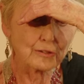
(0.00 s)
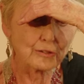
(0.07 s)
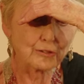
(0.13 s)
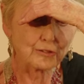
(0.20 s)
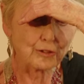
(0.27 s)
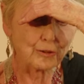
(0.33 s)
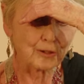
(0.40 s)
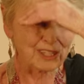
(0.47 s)

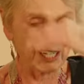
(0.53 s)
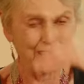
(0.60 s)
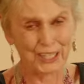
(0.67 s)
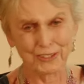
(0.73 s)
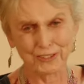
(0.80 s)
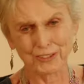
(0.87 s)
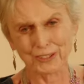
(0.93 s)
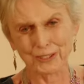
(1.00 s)
So I can't
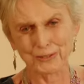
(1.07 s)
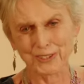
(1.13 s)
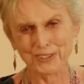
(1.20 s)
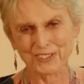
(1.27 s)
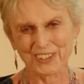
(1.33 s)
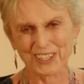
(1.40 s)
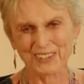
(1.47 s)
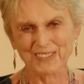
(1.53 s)
answer the
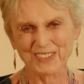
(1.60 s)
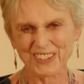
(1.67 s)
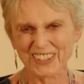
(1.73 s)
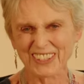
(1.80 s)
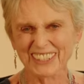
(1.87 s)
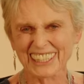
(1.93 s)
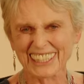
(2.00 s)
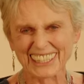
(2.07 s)
question, I'm
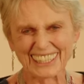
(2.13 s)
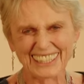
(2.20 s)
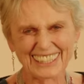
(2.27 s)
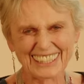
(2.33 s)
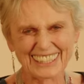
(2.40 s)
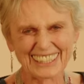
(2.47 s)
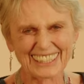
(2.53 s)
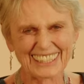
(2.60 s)
sorry.
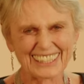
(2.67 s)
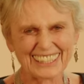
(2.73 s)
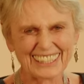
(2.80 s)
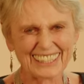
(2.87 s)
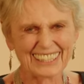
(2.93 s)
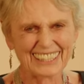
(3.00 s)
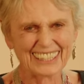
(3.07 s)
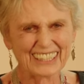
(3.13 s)

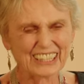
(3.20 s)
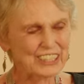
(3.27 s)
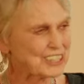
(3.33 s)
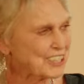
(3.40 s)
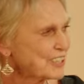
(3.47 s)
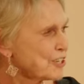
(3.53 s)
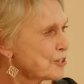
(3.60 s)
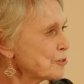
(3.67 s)

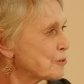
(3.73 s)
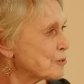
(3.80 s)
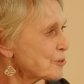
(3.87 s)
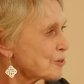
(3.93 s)
Can you?